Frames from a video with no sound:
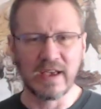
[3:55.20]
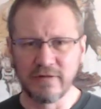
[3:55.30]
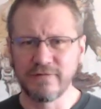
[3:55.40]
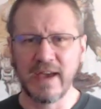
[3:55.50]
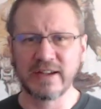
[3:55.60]

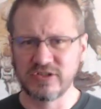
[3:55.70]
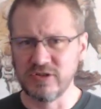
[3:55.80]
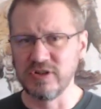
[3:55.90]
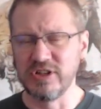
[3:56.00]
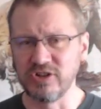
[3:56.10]
effects
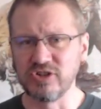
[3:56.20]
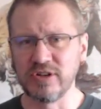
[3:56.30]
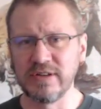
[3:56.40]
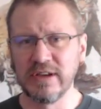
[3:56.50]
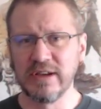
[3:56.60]
to the
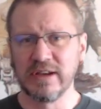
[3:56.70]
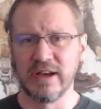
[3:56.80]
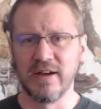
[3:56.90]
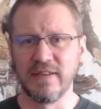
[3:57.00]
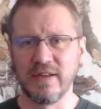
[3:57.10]
dungeon
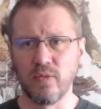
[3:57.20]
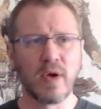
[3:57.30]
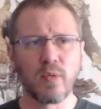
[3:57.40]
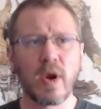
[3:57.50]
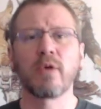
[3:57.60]

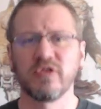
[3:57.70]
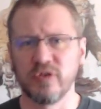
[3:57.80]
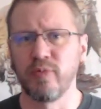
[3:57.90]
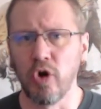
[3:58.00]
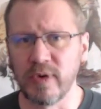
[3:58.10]
where it
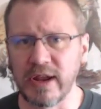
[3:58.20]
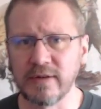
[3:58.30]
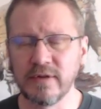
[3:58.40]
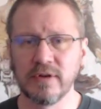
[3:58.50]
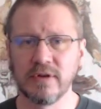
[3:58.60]
was
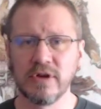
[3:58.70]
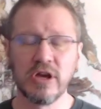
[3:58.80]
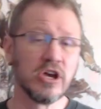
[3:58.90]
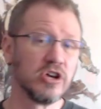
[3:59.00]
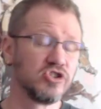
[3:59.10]
appropriate.
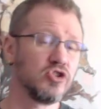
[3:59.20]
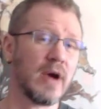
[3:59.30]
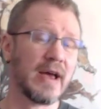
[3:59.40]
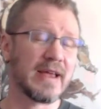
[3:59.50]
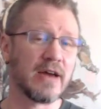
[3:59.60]

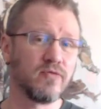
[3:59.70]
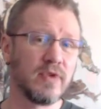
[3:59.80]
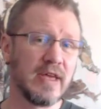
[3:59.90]
2, I got